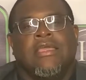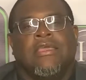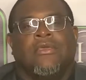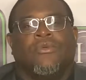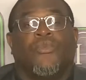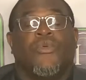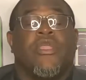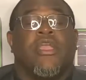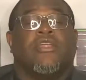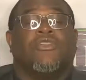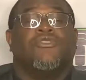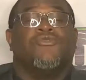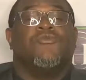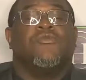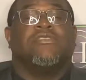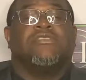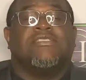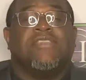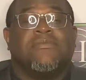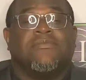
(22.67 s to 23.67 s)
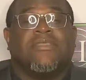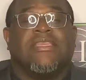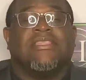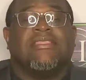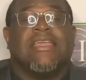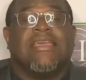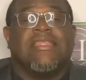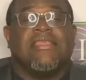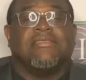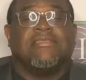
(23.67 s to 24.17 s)
And we are doing something
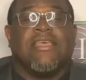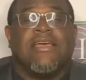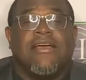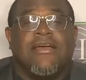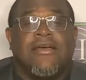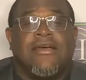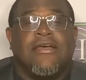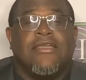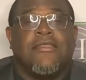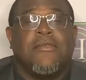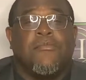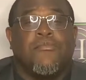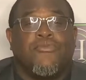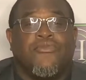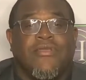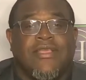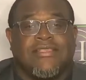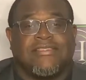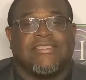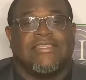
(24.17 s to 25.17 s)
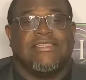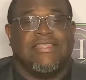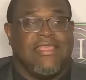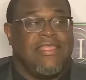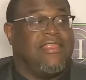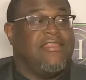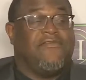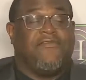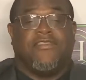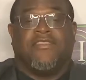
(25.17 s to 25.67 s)
that is
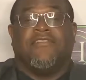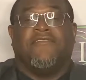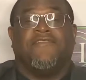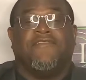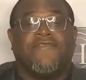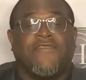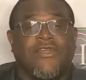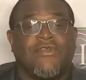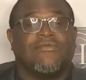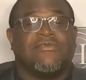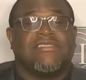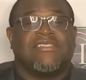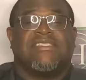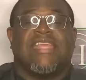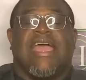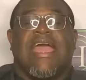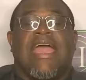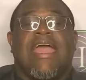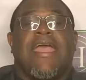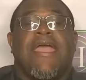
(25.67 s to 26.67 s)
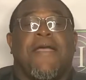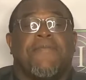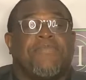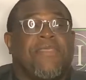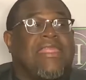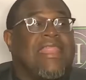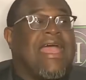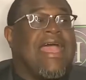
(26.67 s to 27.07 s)
unprecedented for the first time that